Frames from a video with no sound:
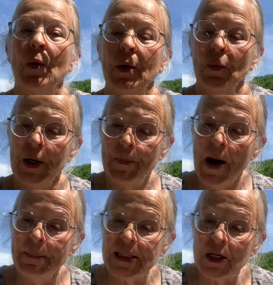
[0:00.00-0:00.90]
When we
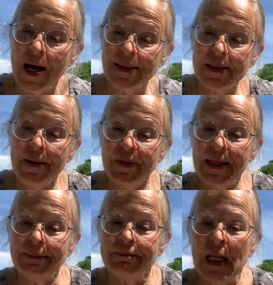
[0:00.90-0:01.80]
promise God
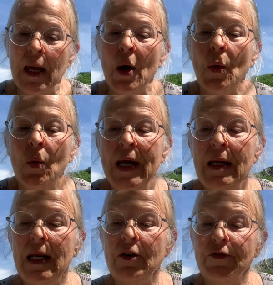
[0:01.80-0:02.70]
something, we
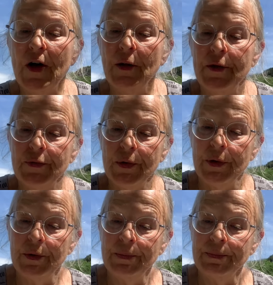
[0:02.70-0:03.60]
need to follow
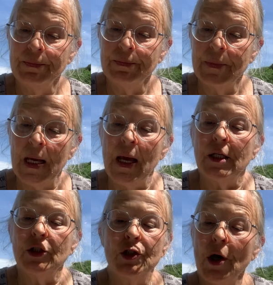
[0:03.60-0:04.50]
through.
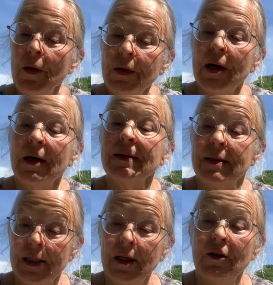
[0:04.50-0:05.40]
Jonah
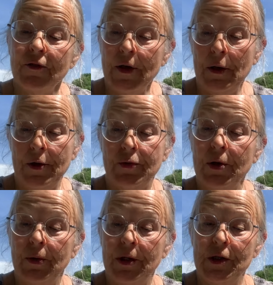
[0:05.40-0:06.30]
did follow
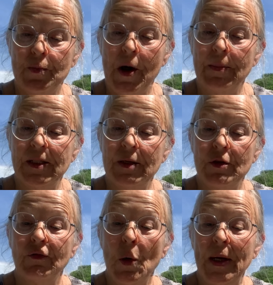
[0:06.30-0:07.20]
through with his
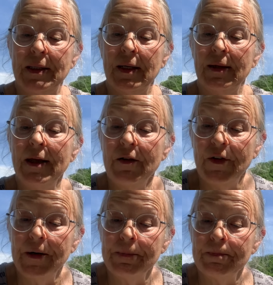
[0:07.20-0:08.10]
promises of going to
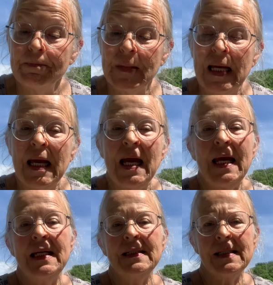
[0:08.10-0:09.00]
Nineveh.
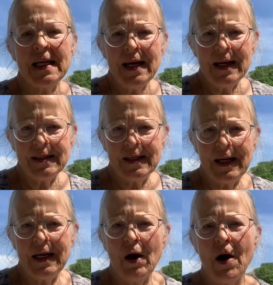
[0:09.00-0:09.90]
And it says
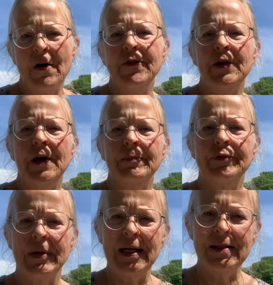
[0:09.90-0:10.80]
that he offered up
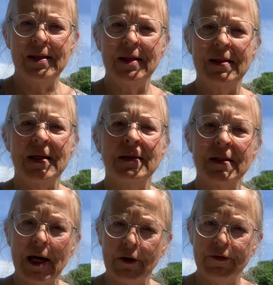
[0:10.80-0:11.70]
praises and
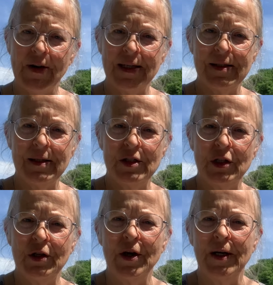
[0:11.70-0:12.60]
sacrifices
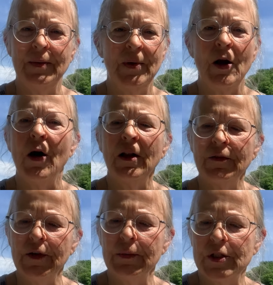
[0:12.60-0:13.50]
to God when all
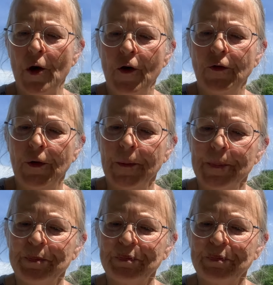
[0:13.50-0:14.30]
of it was over.